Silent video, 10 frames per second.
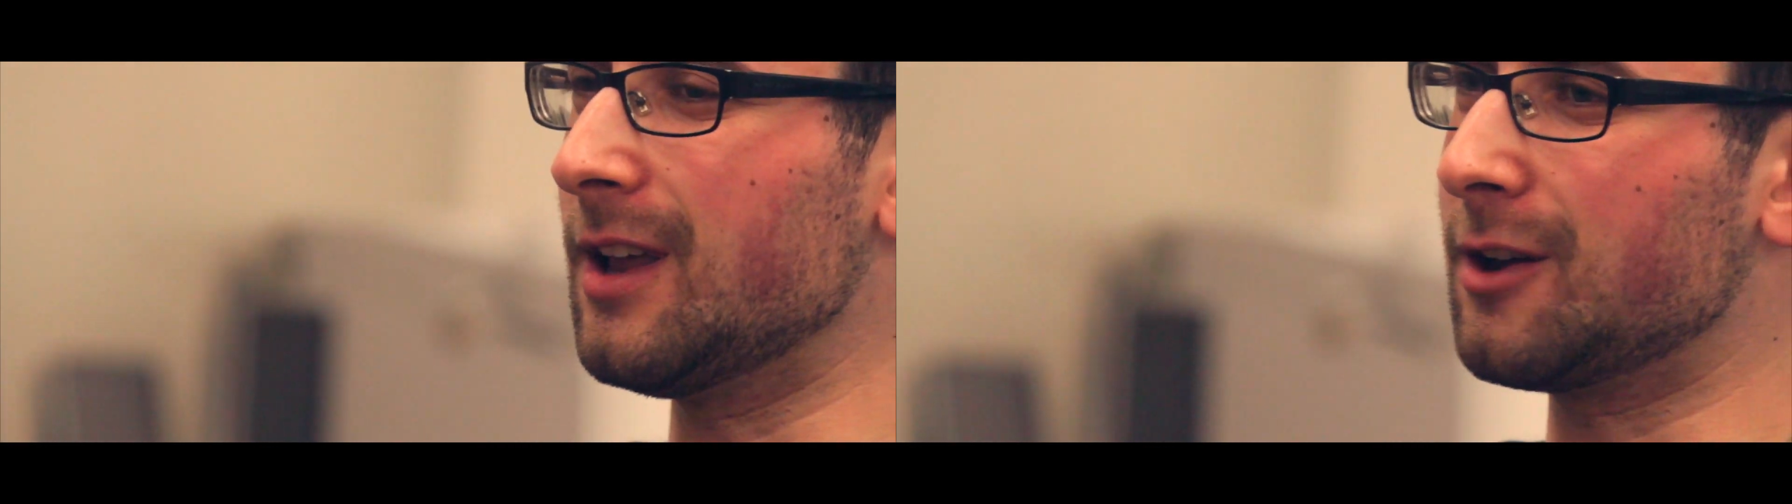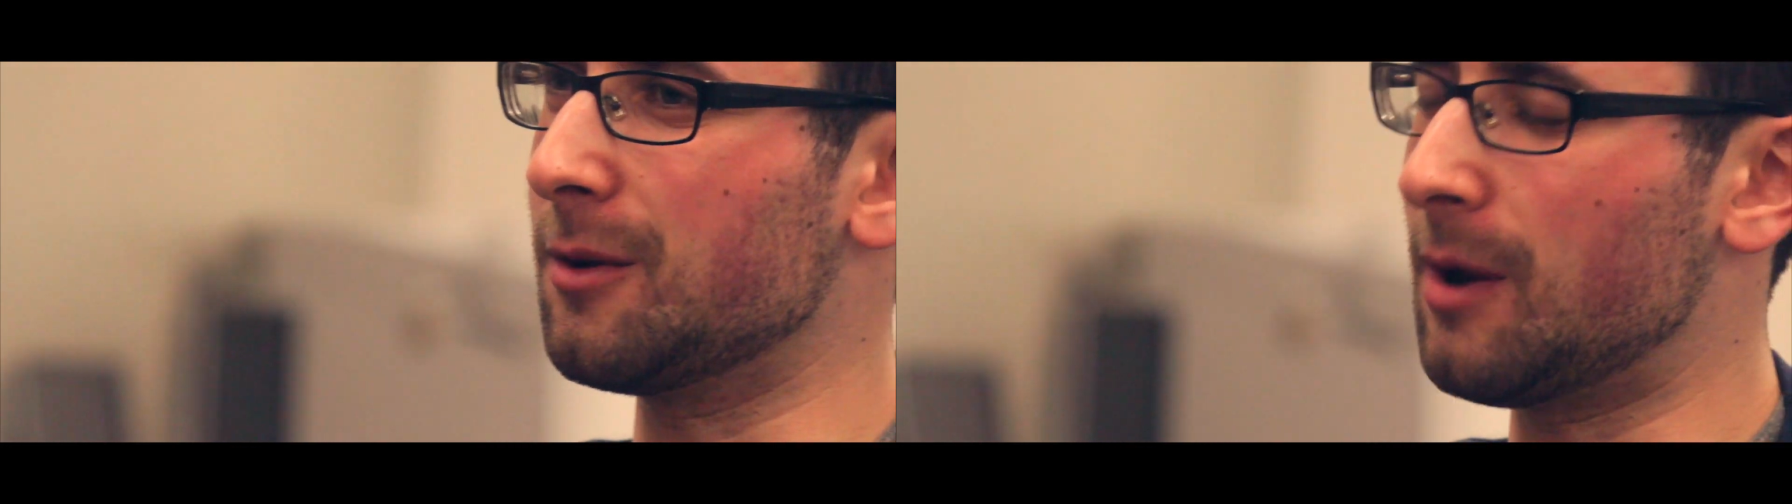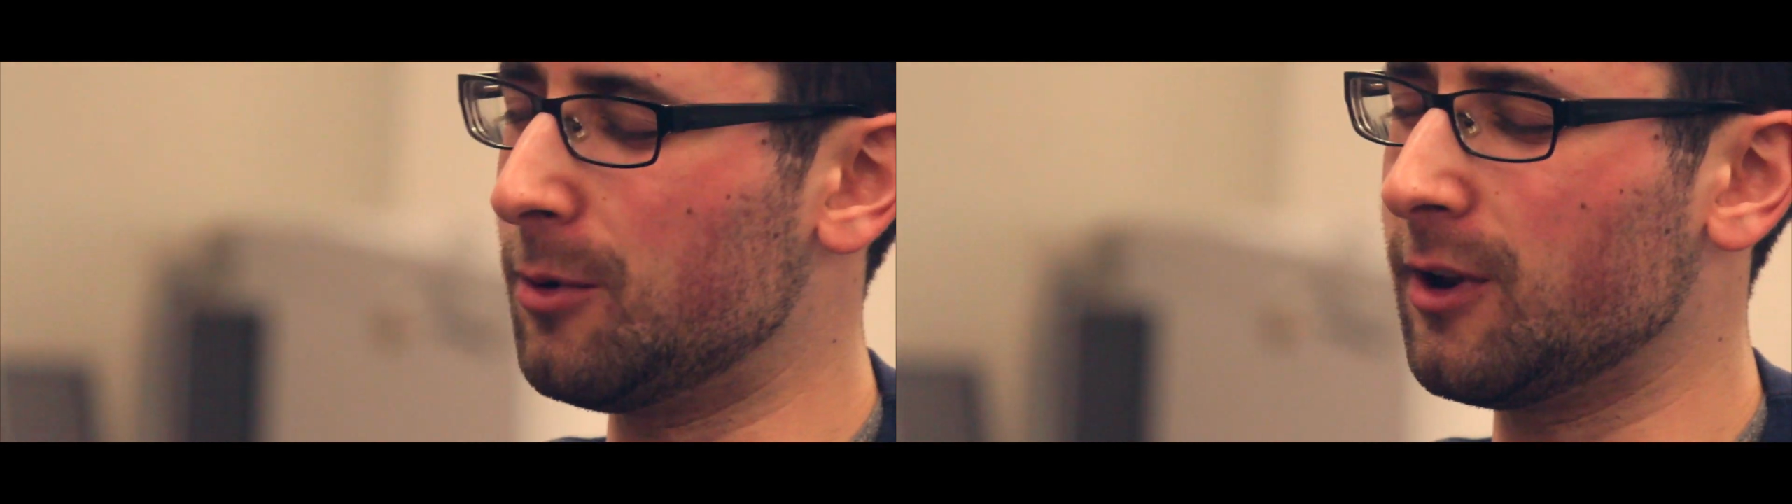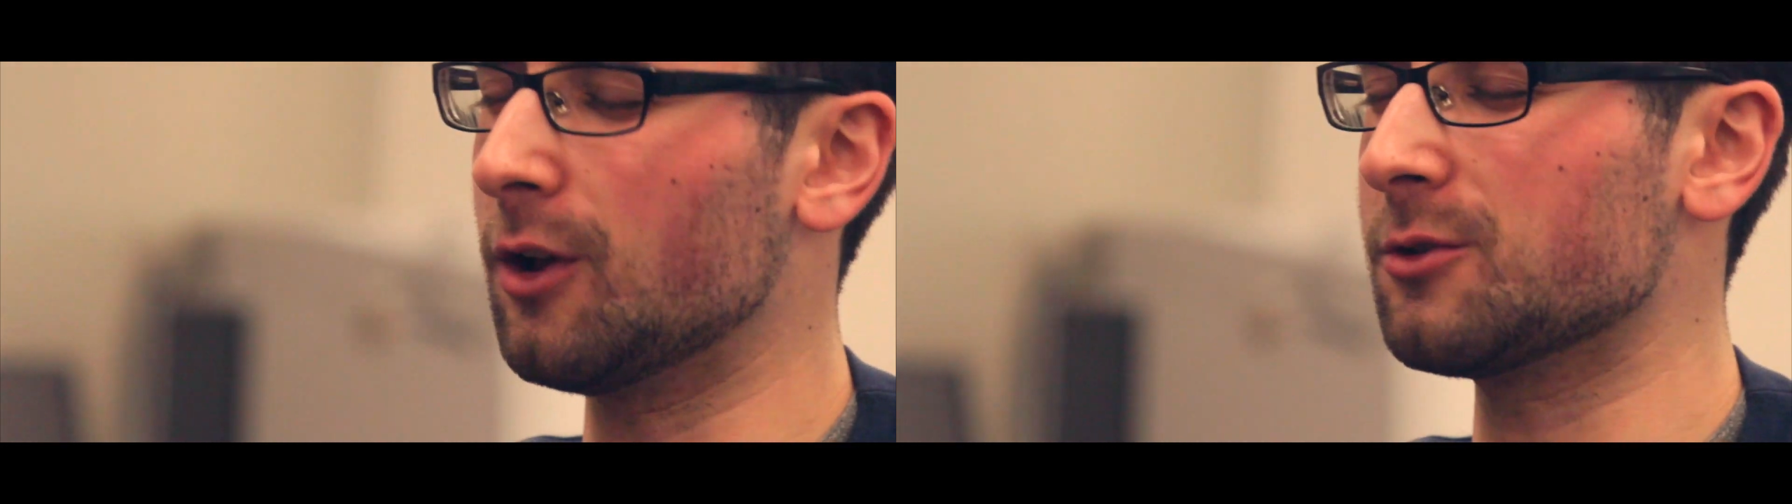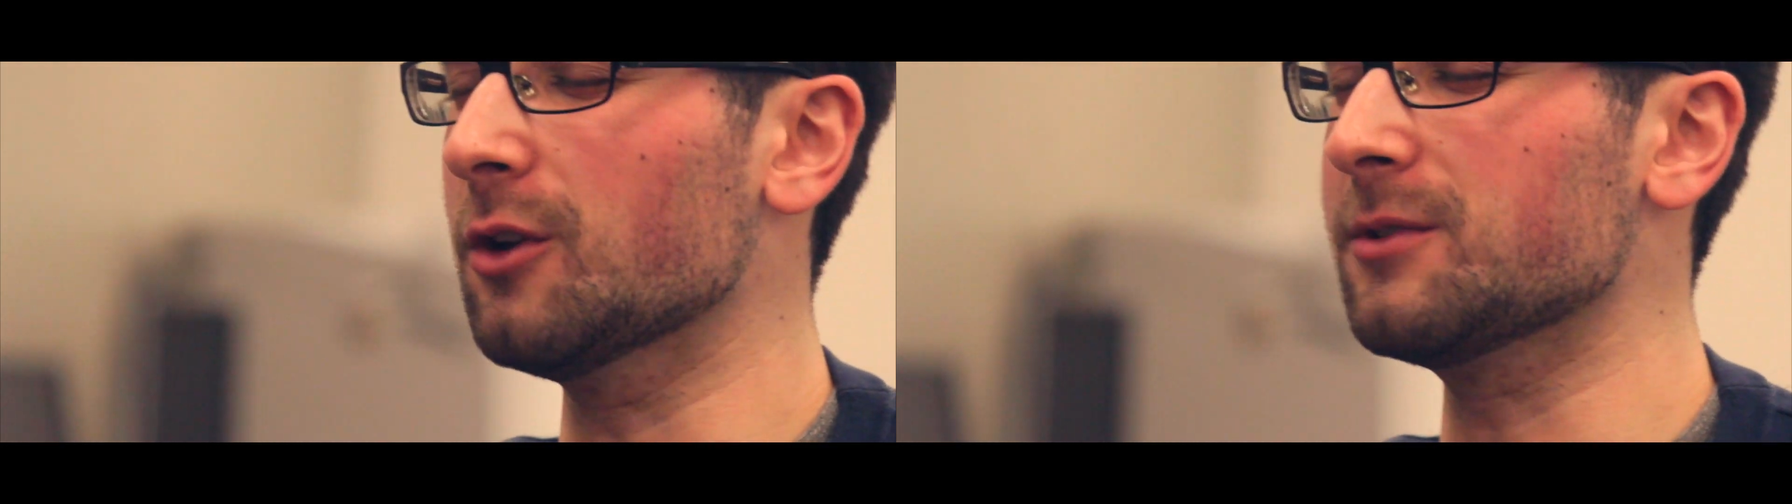like him, had pretty
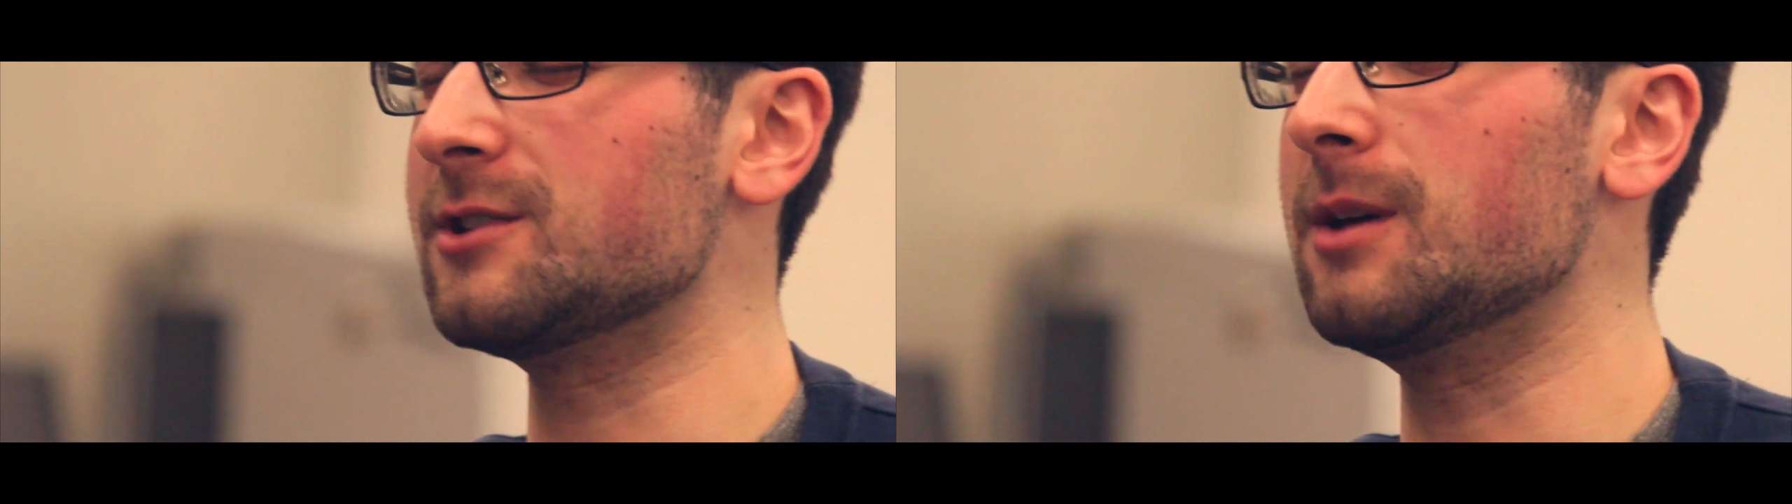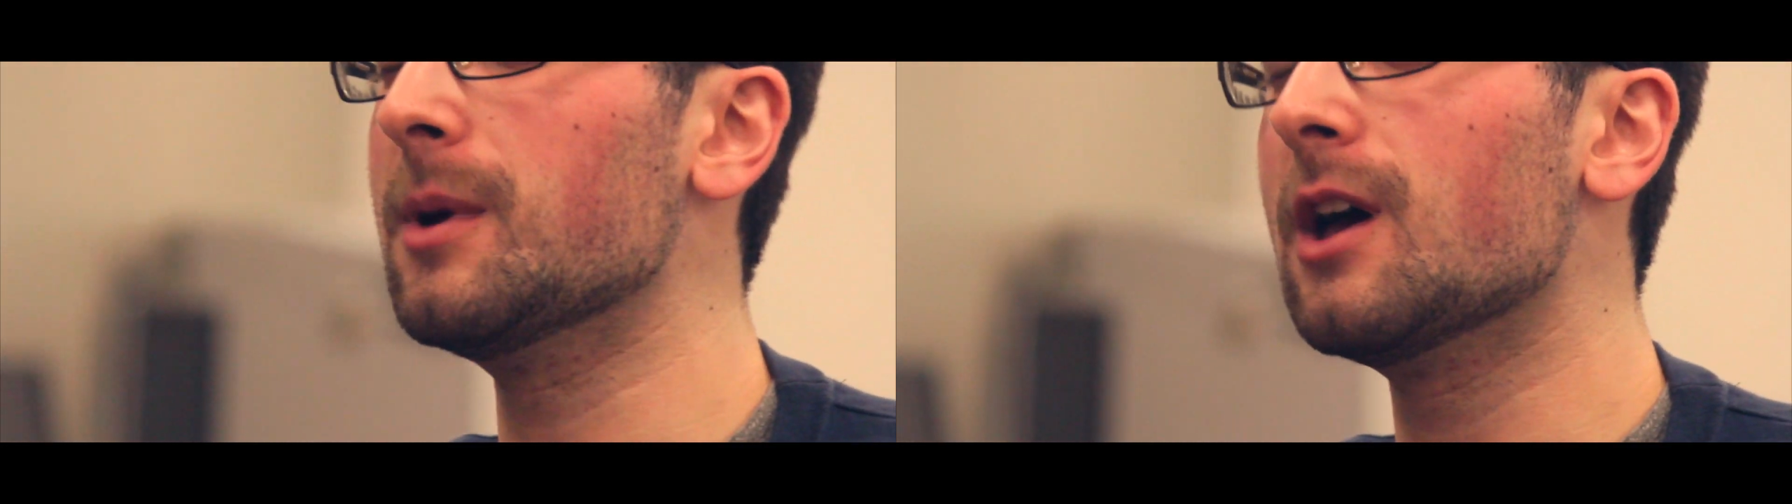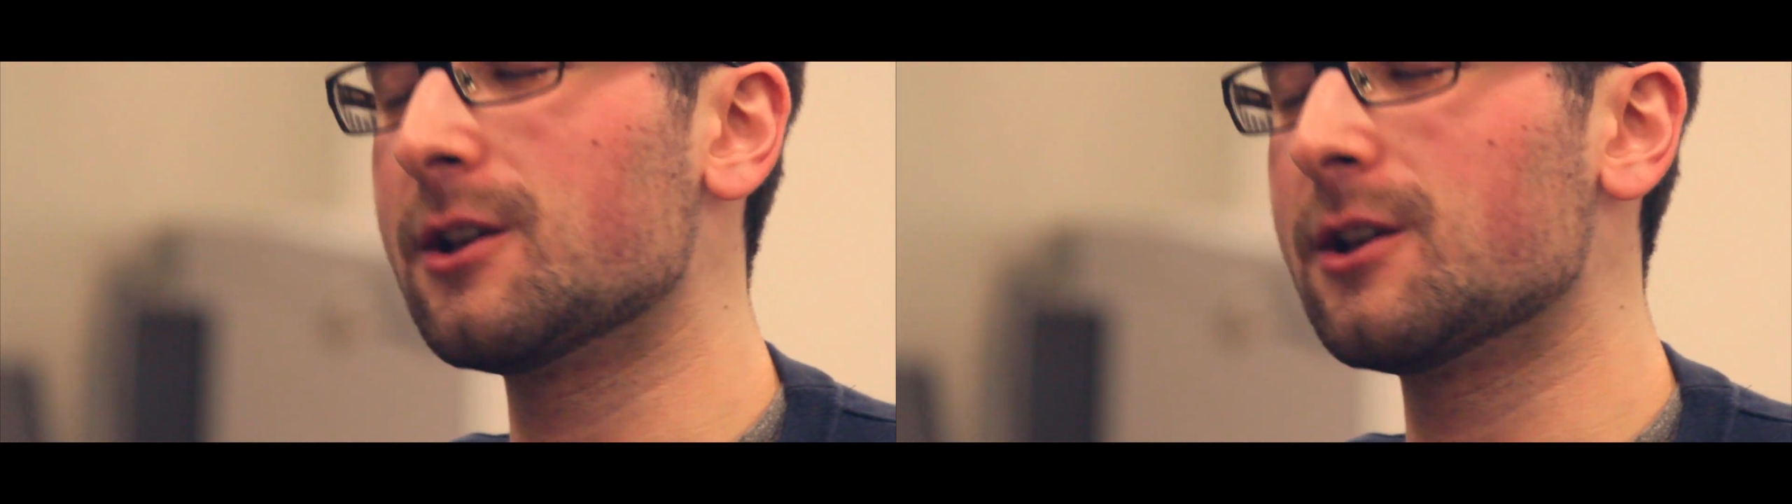low self-esteem.